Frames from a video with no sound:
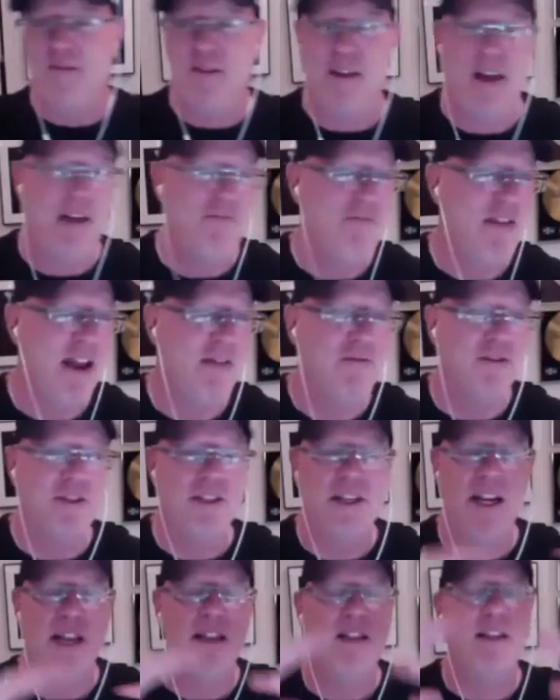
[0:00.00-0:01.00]
I've never
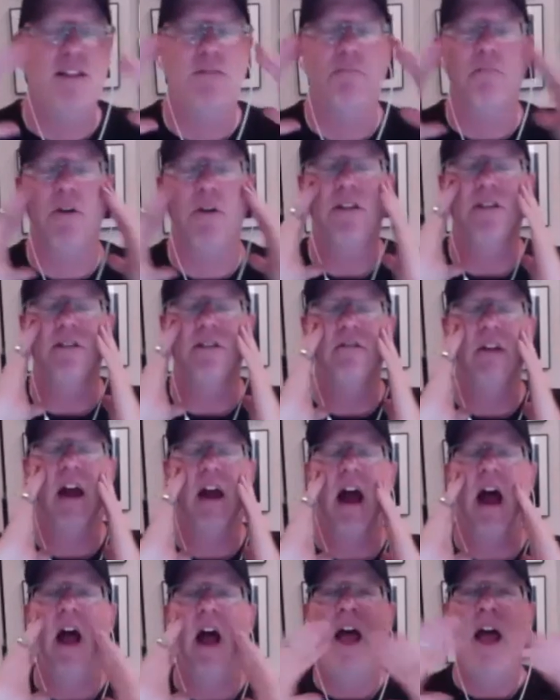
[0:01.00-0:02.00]
seen this much.
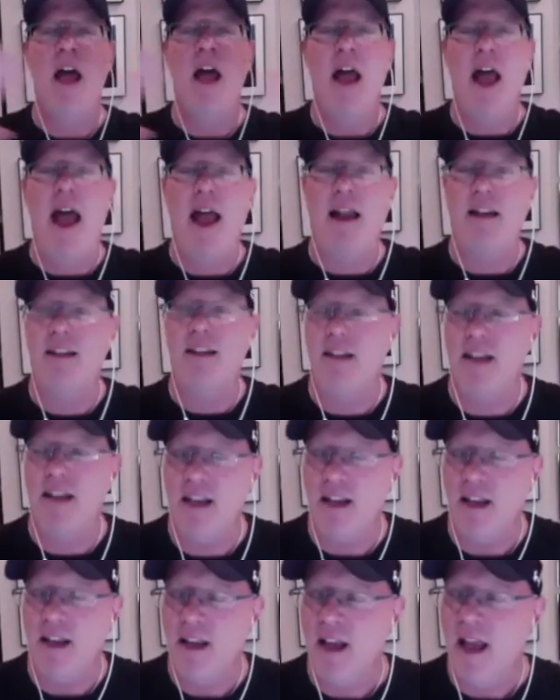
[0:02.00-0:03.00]
And
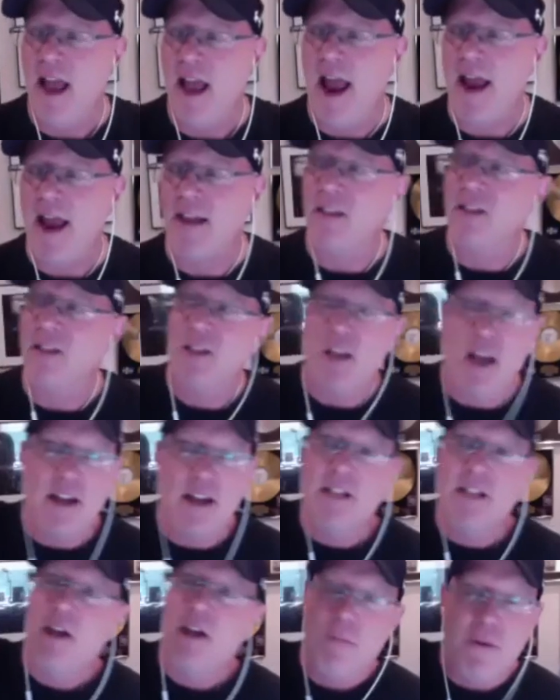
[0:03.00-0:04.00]
the sun
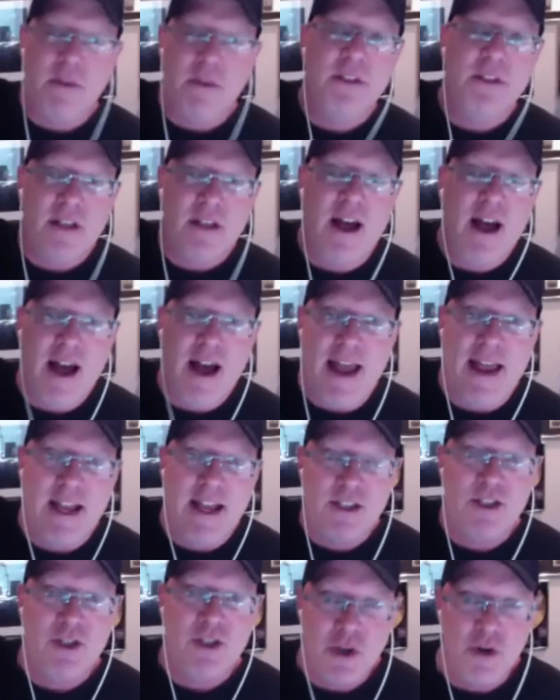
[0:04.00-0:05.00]
is up in the sky.
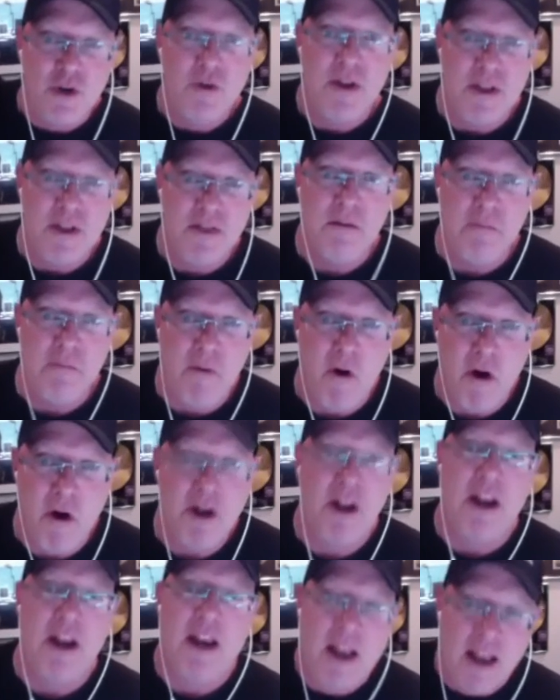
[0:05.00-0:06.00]
It's 2 in the
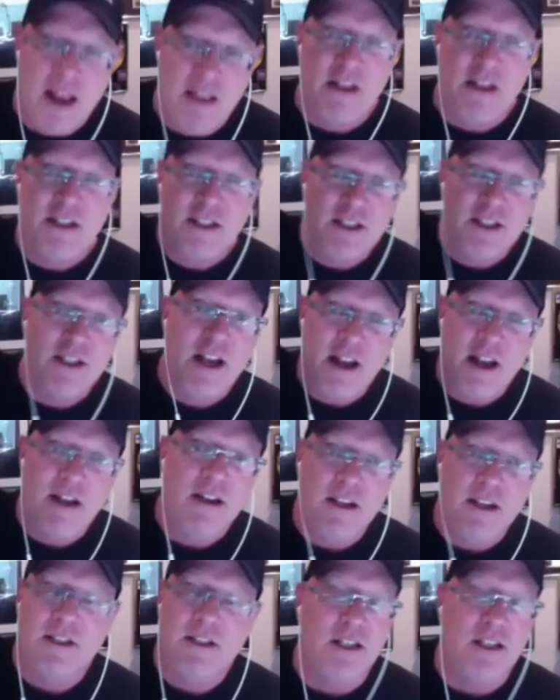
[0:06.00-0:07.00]
morning, and the sun,
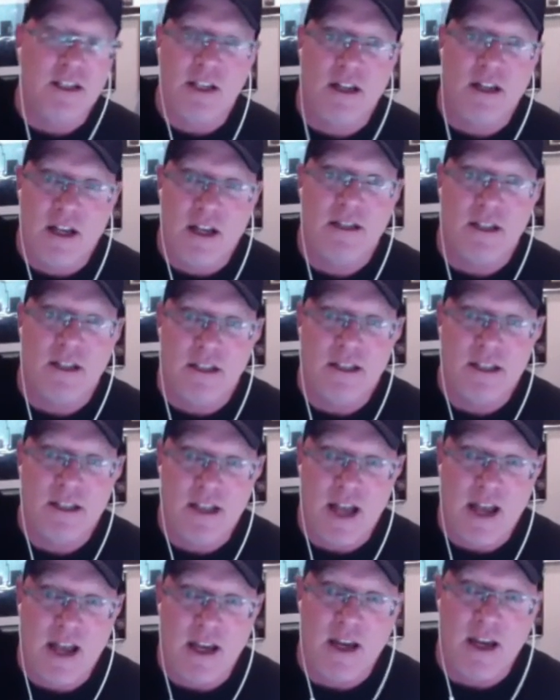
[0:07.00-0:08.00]
because the sun doesn't
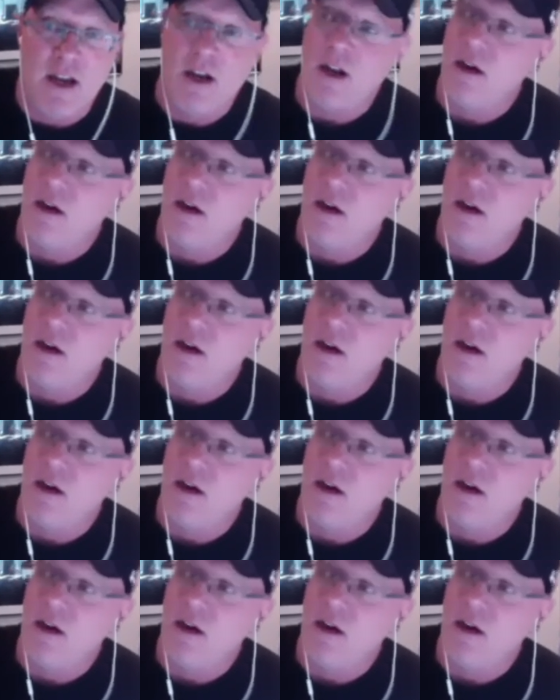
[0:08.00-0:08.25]
set, you know.